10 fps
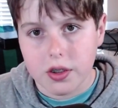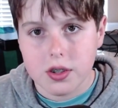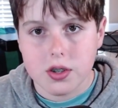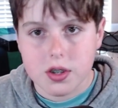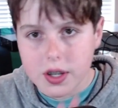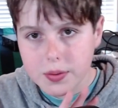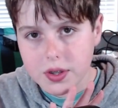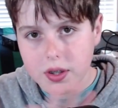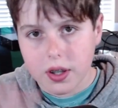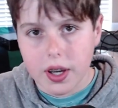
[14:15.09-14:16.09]
It just keeps
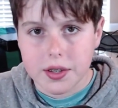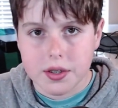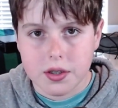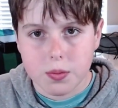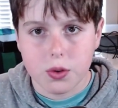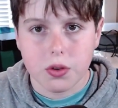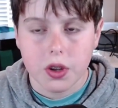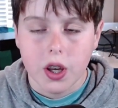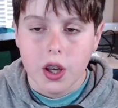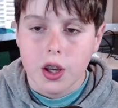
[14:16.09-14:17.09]
it nice and smooth,
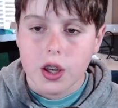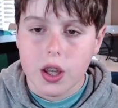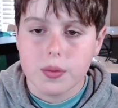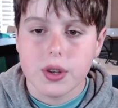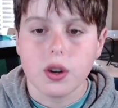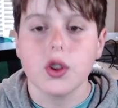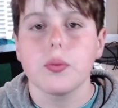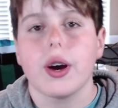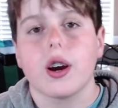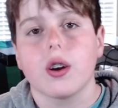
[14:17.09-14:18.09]
keeps out all the
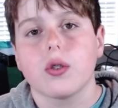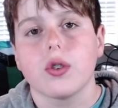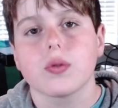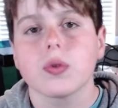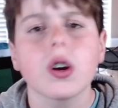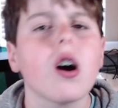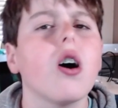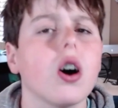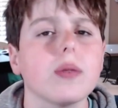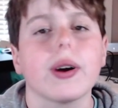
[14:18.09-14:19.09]
background noise. Well, not
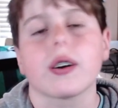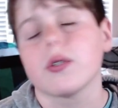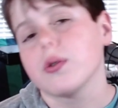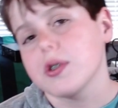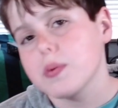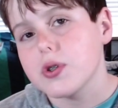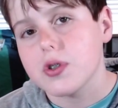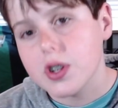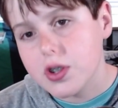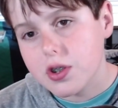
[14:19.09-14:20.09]
all the background noise, but
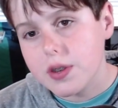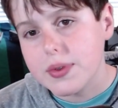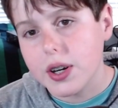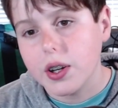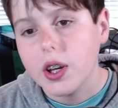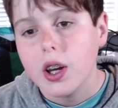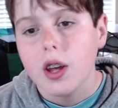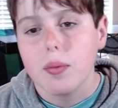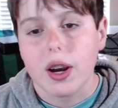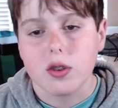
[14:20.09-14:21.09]
it just keeps out
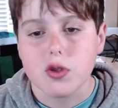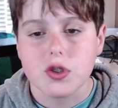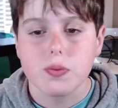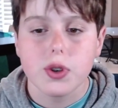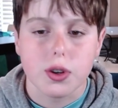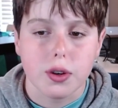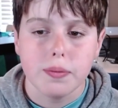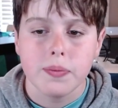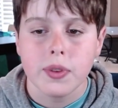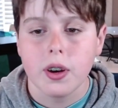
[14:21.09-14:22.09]
background noise pretty good.